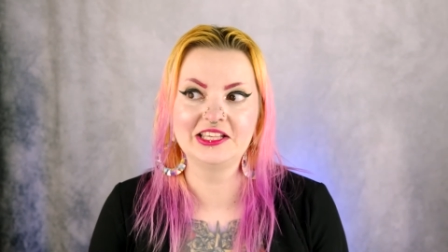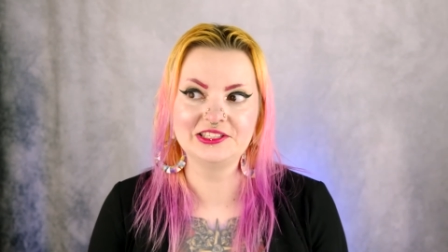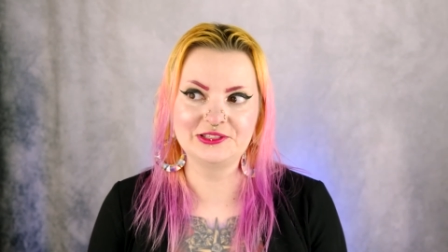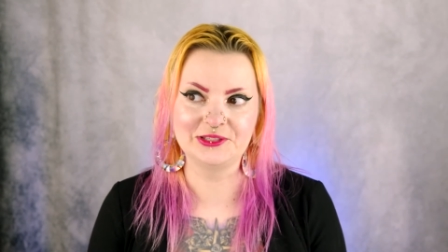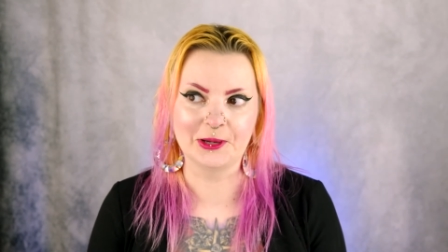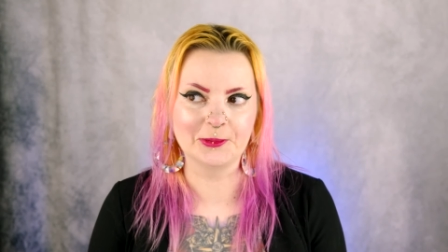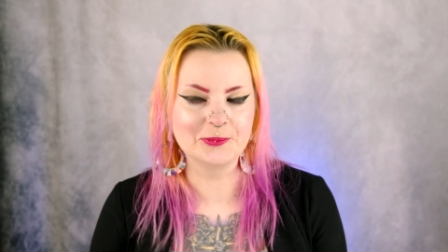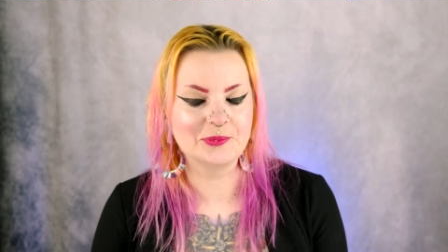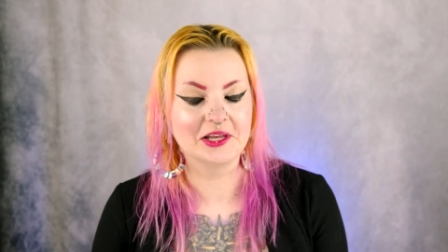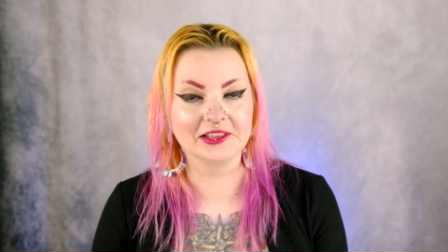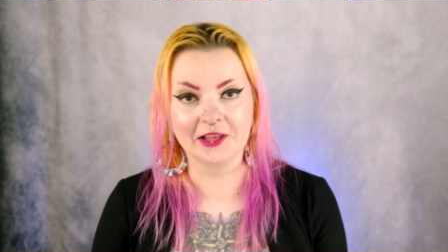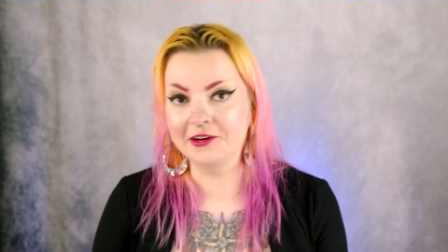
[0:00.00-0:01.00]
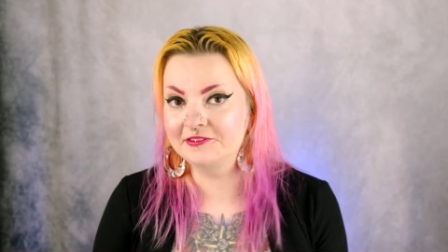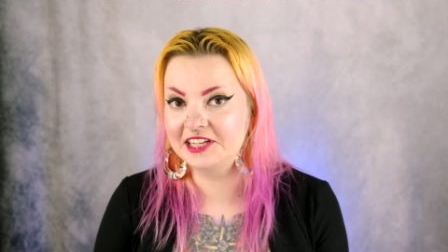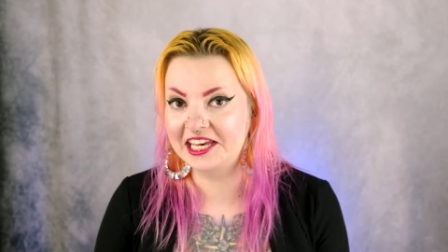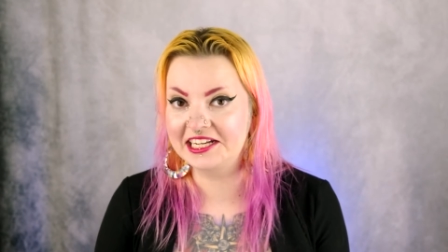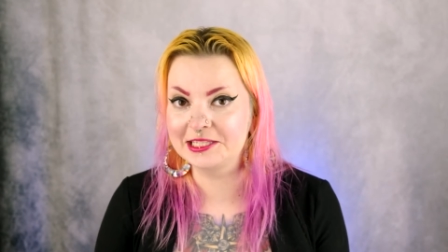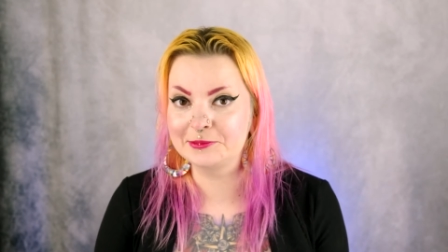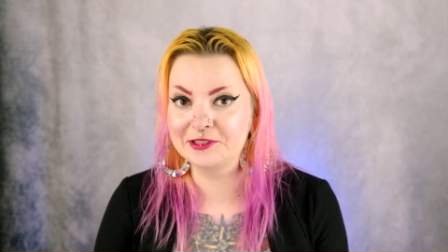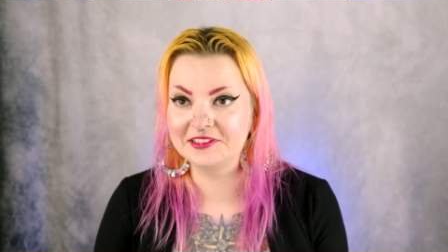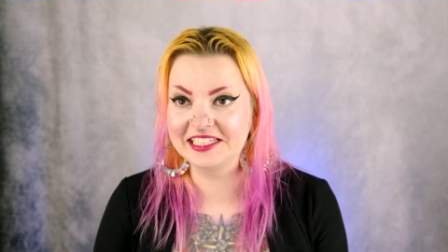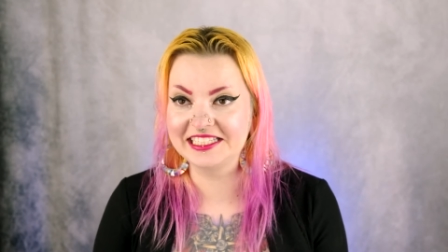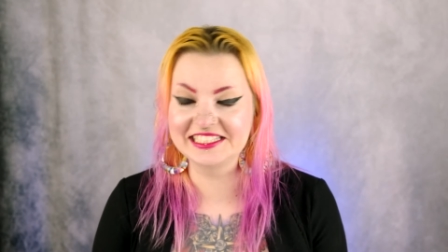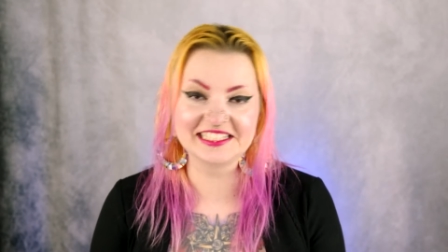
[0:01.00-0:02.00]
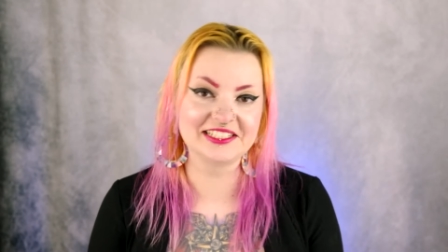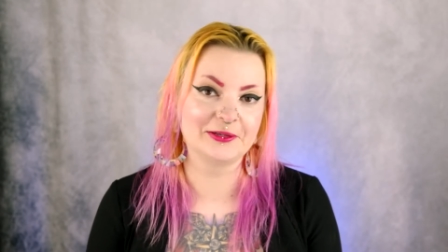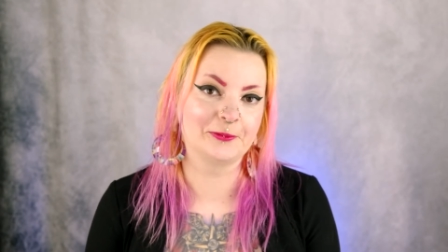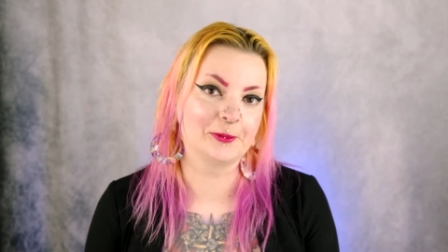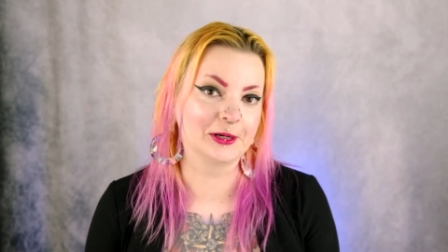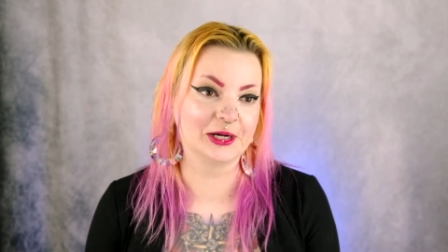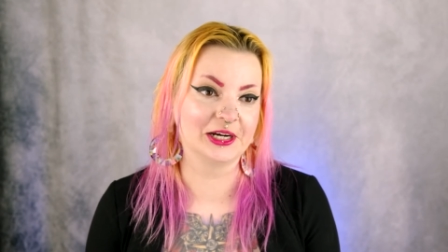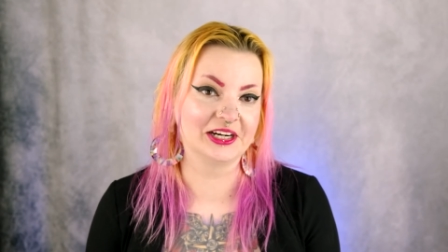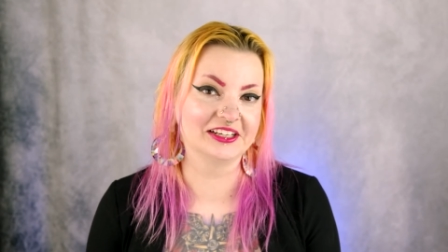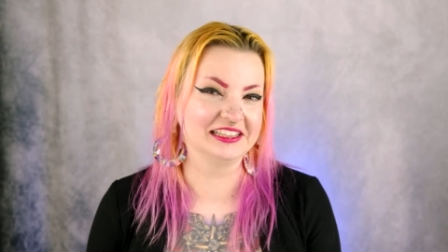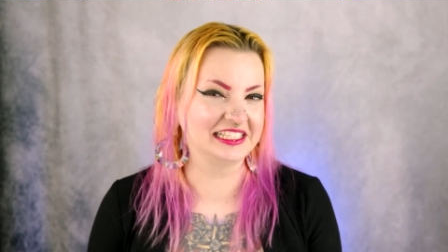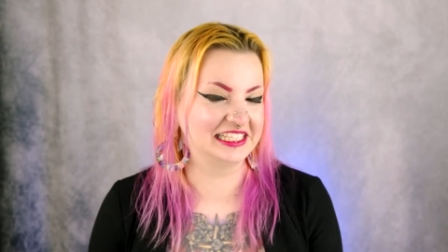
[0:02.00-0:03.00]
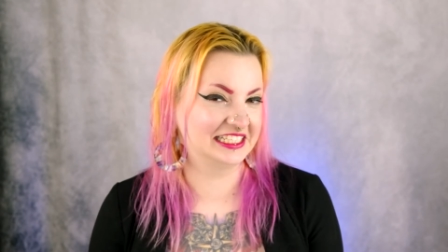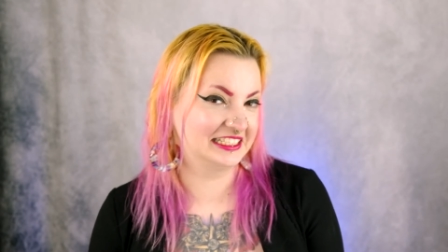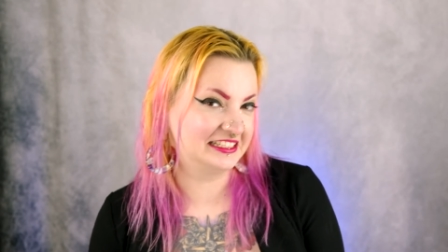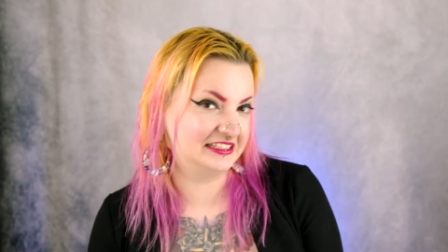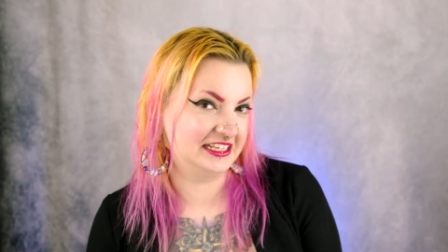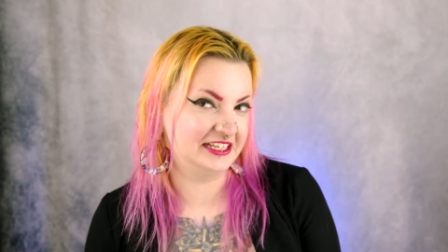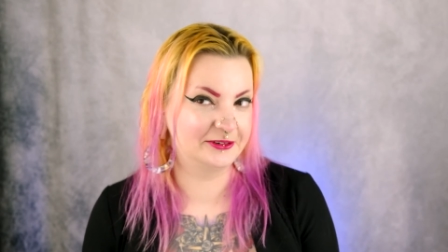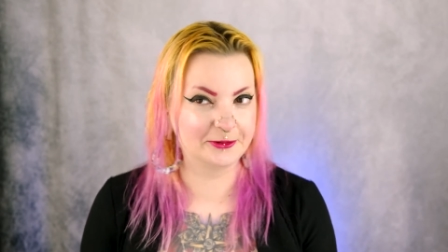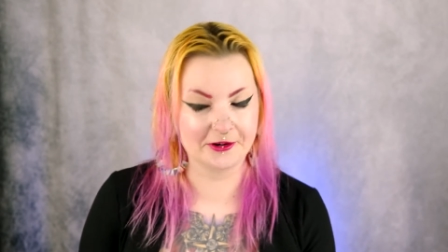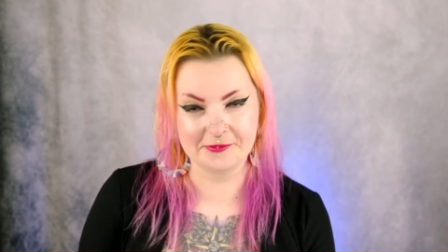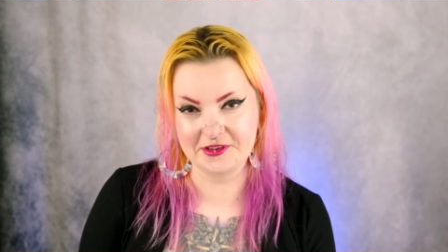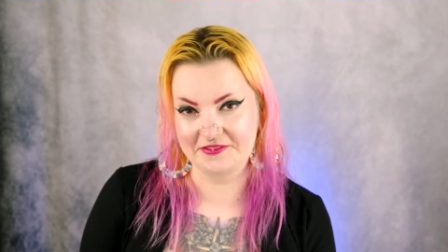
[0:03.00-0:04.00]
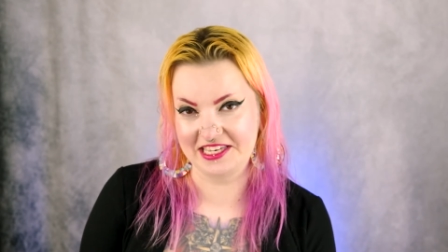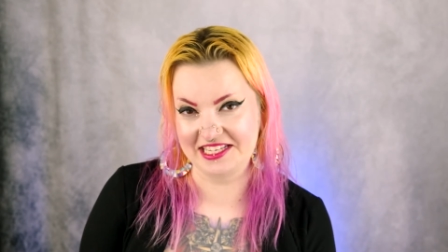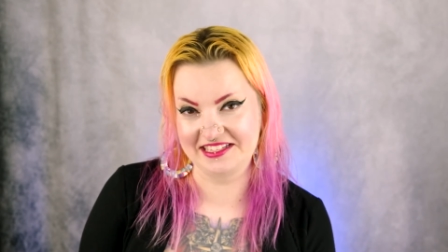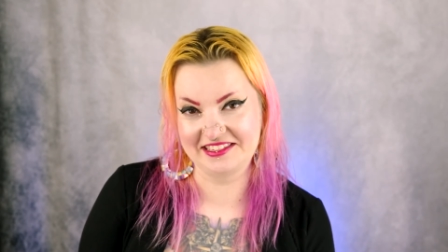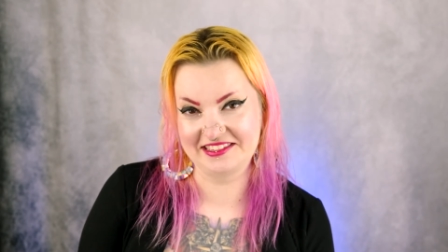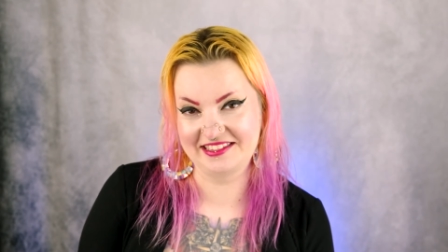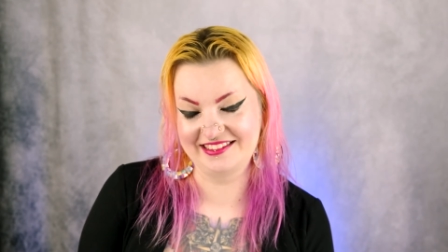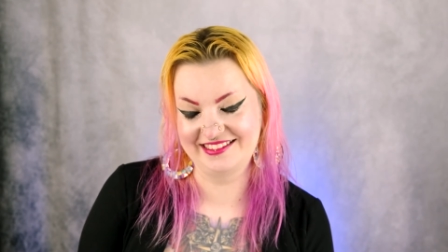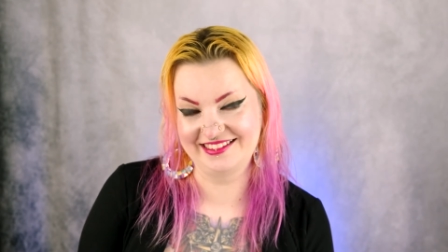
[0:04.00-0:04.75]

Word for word: So, a lot of 90s movies were like teen horror movies,